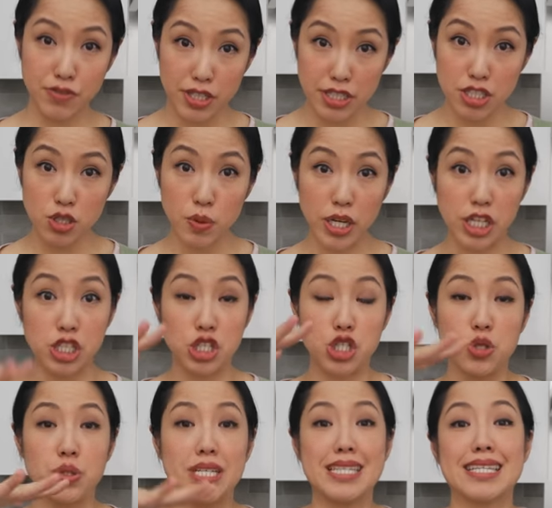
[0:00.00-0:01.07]
first so I can
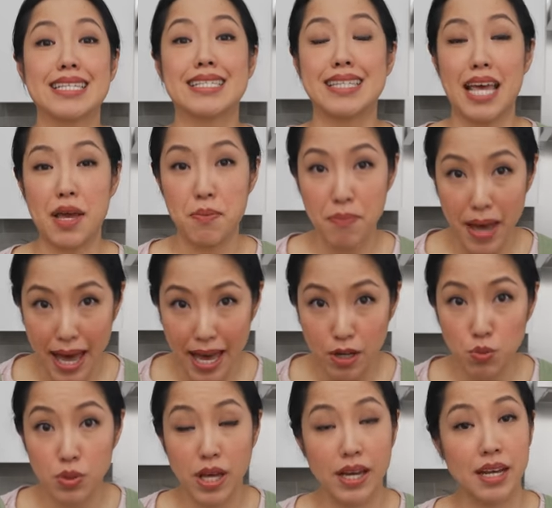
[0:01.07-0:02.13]
do it in the same pan
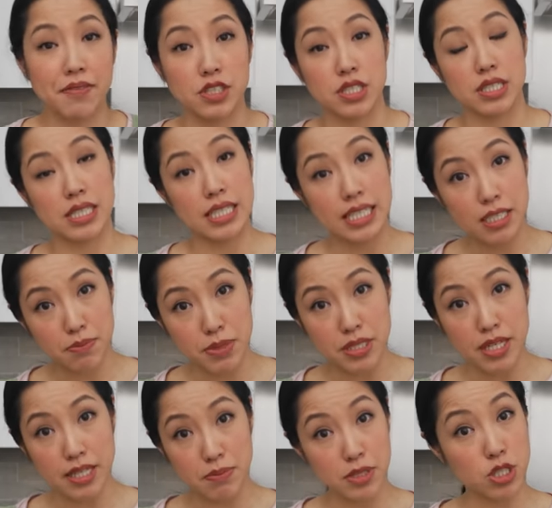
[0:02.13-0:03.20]
without having to clean it
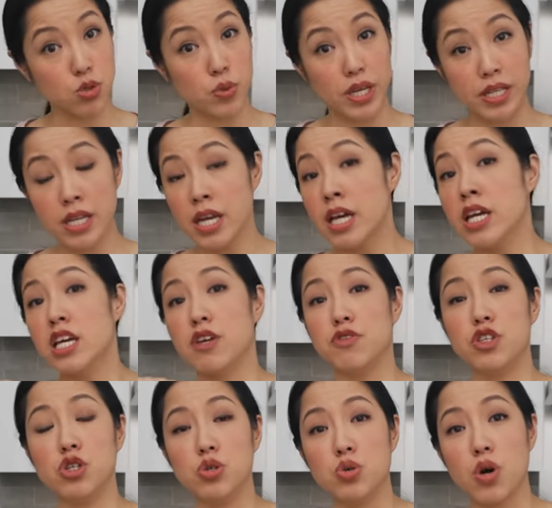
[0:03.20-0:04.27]
in between. If
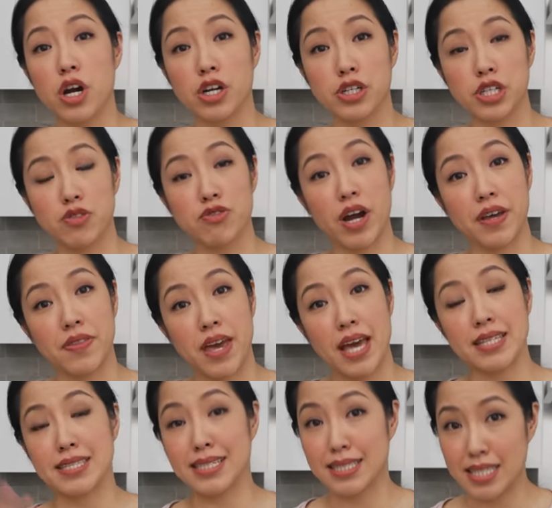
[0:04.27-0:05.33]
you are gonna fry the
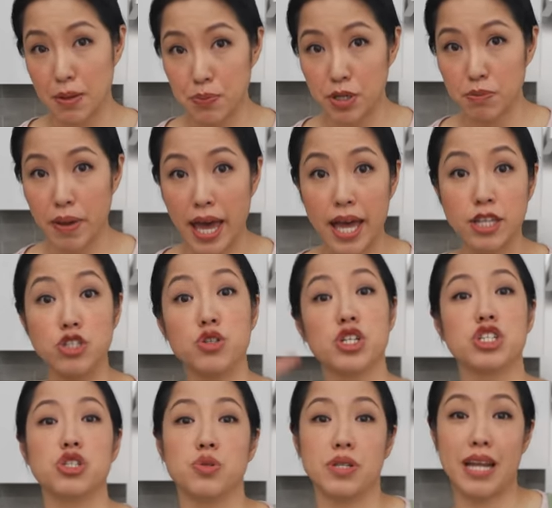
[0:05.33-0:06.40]
eggs in a separate pan, you can
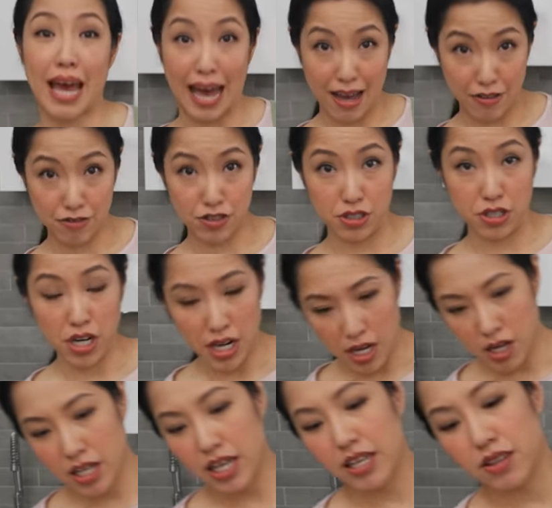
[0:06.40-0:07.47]
do it after
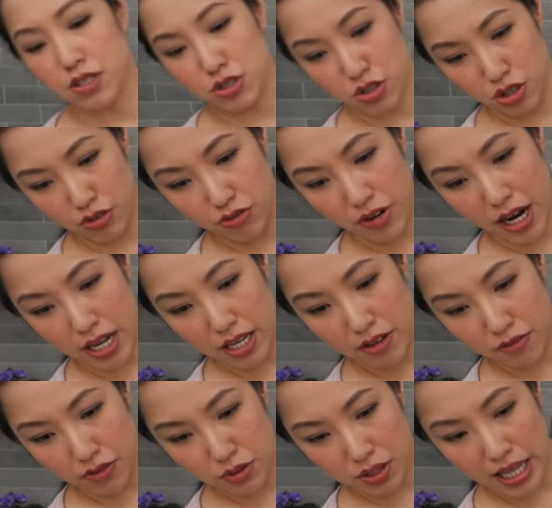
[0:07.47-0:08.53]
the stir fry
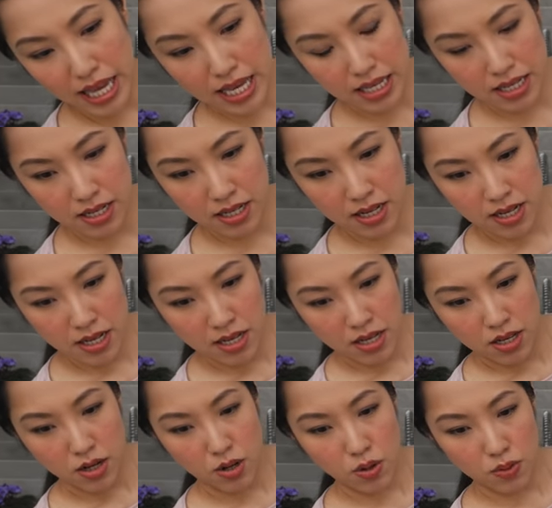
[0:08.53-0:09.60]
if you like.
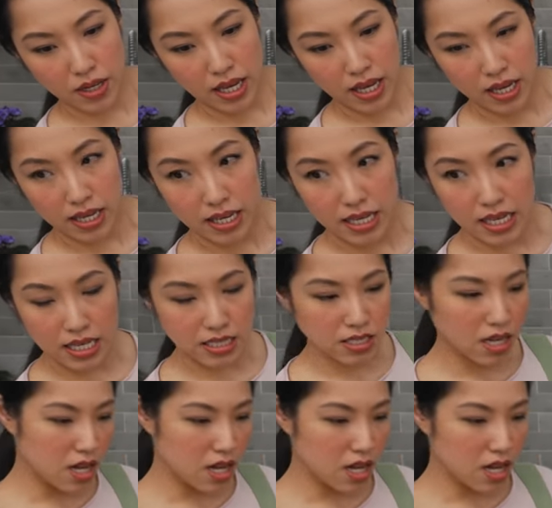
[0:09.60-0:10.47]
Okay, heat